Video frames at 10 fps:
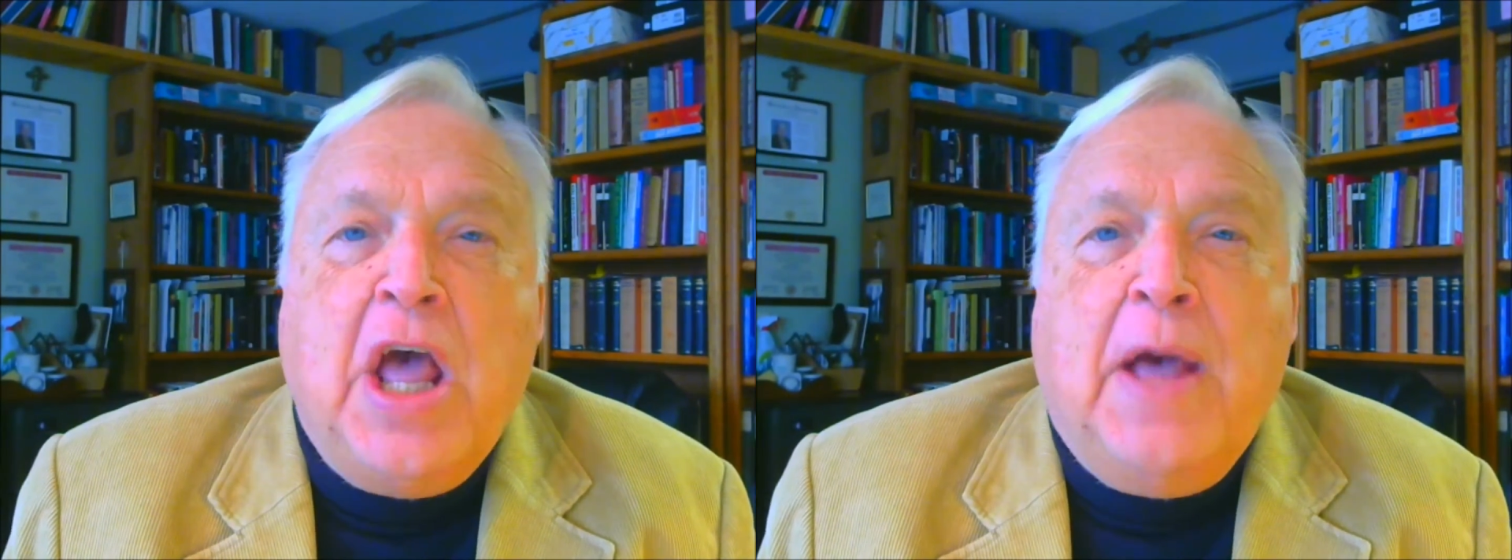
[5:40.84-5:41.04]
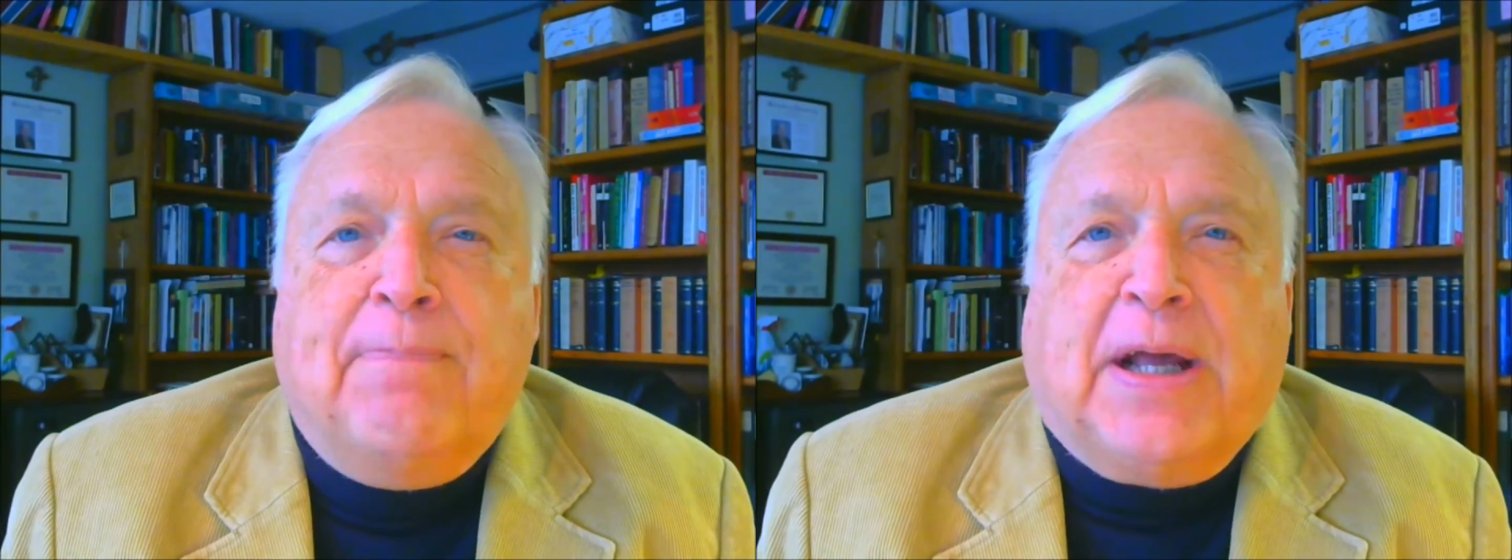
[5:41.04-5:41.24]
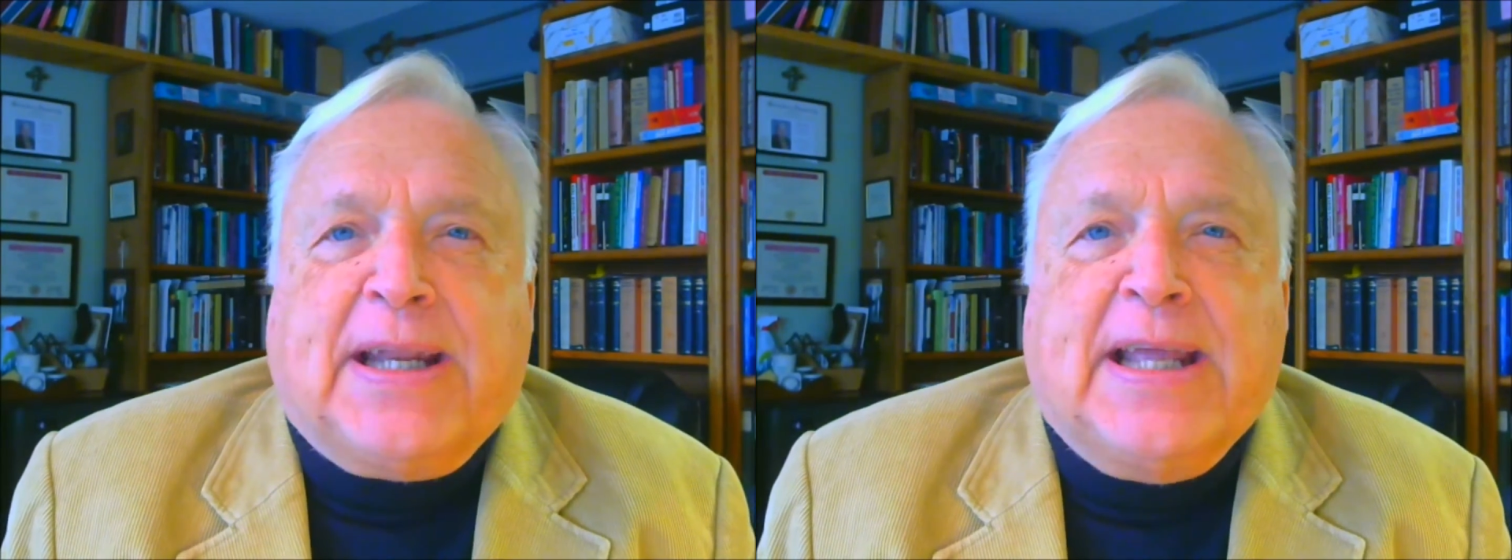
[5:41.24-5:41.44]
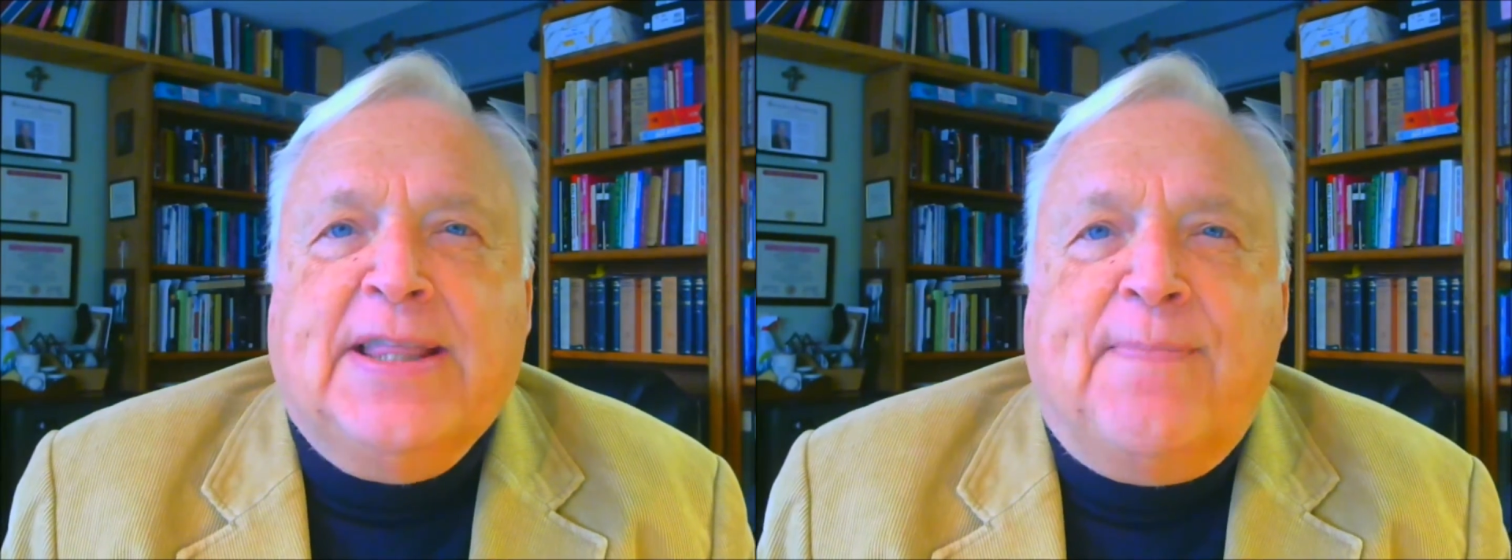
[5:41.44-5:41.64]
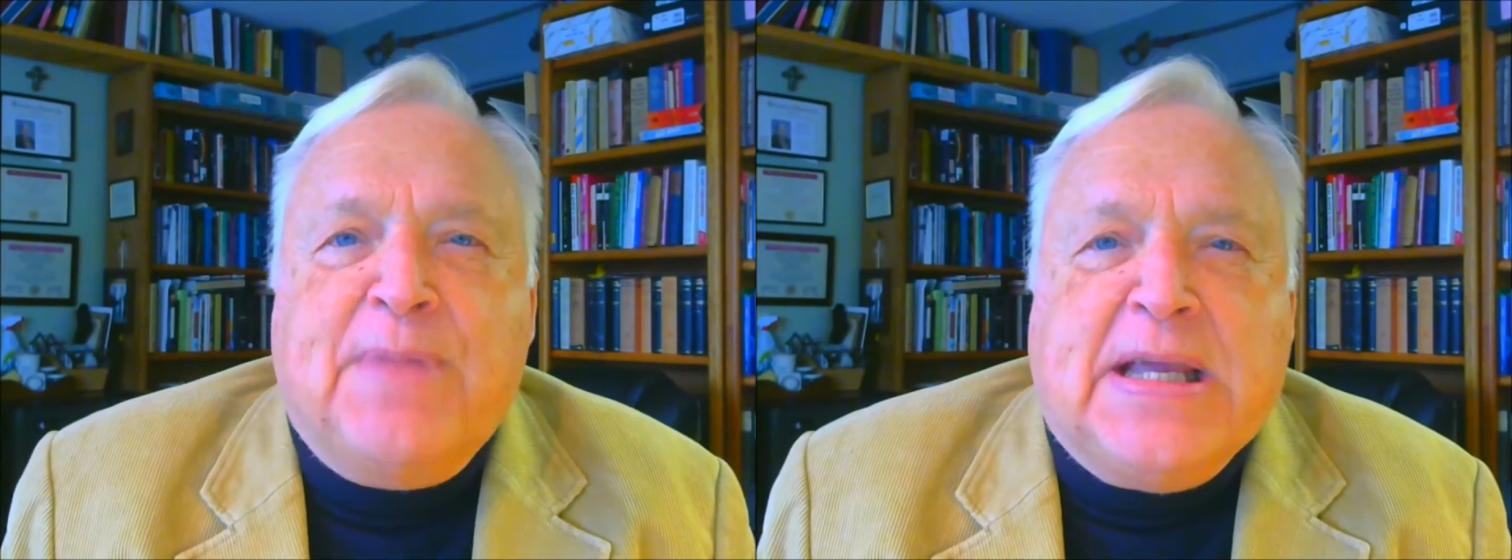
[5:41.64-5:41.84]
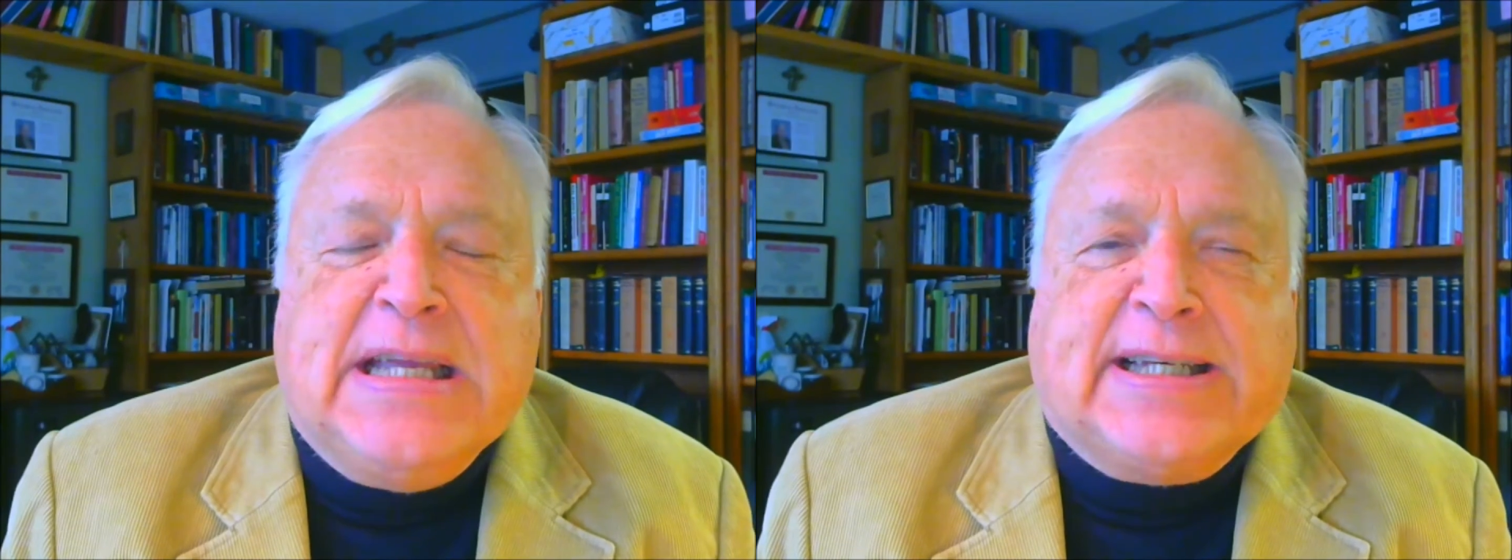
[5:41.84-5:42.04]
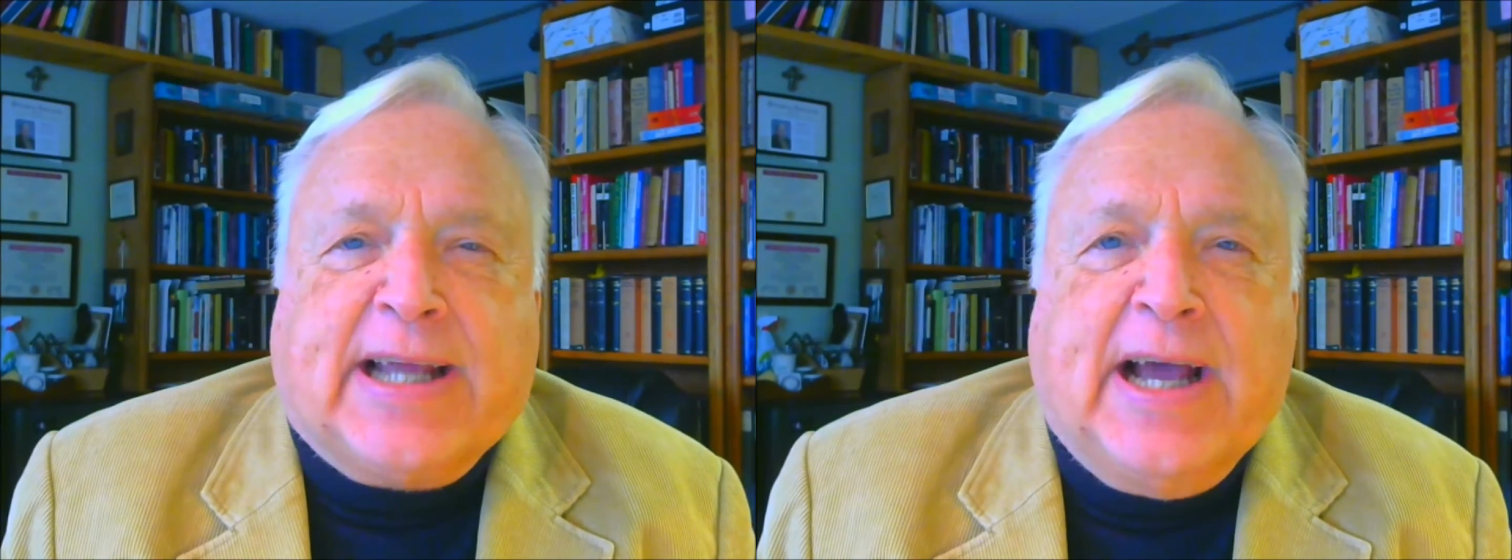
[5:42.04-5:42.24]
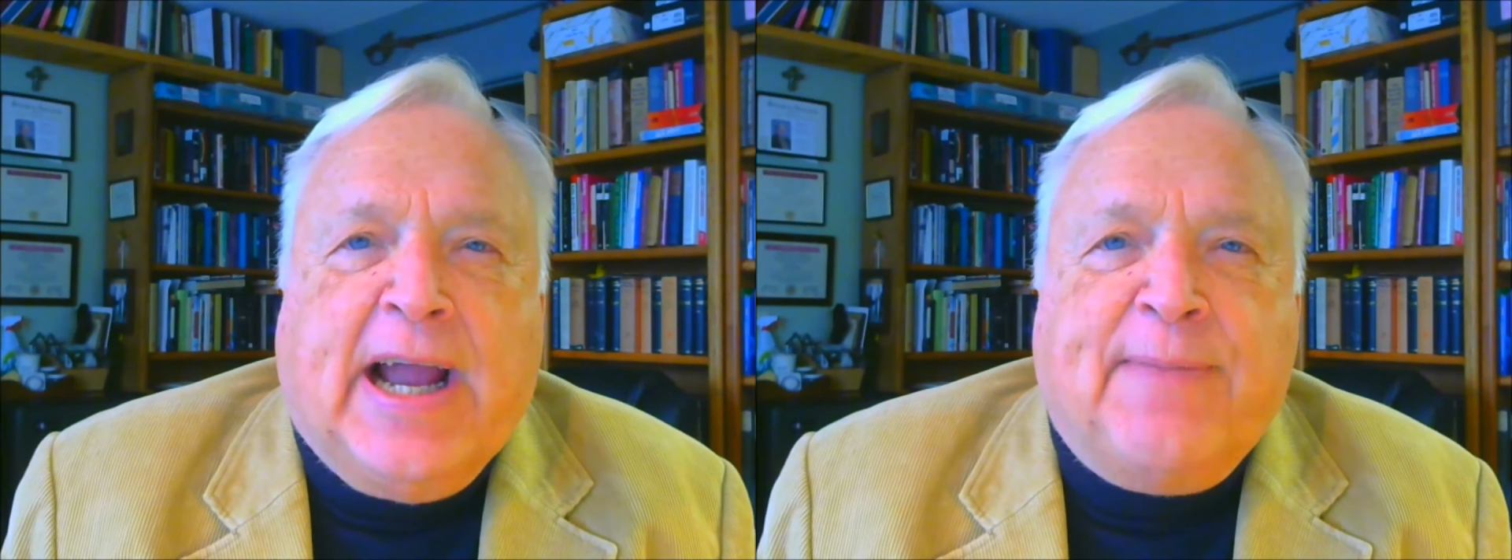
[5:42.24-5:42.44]
But in the
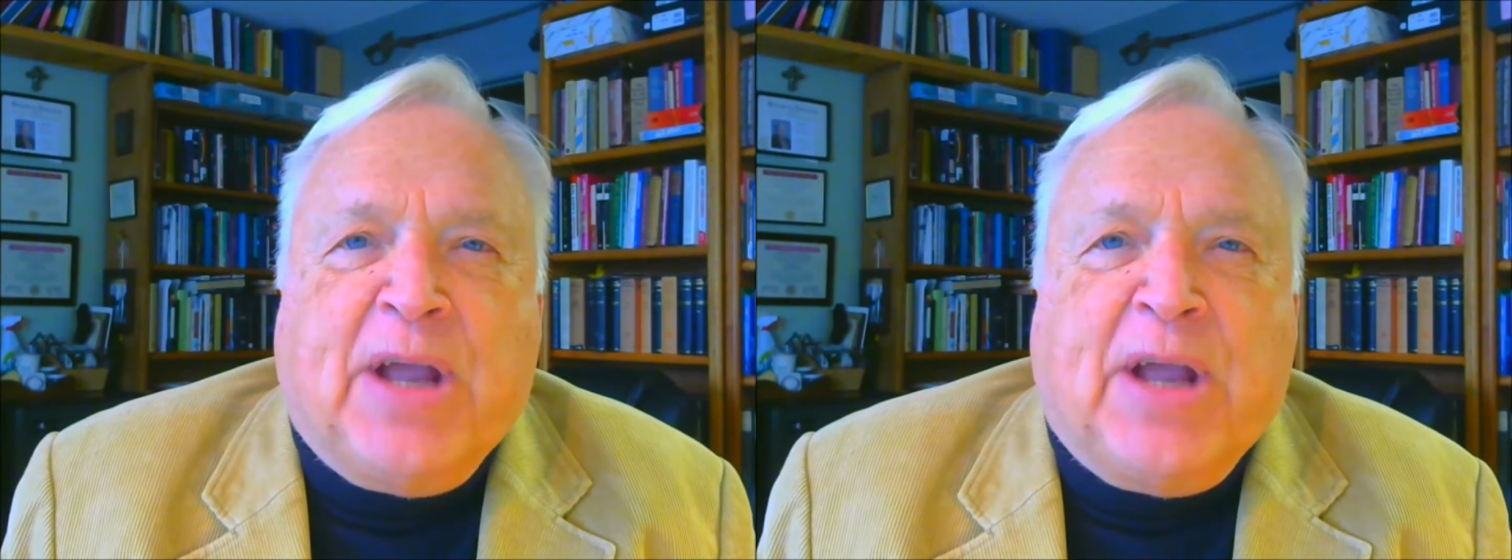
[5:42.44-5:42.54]
meantime,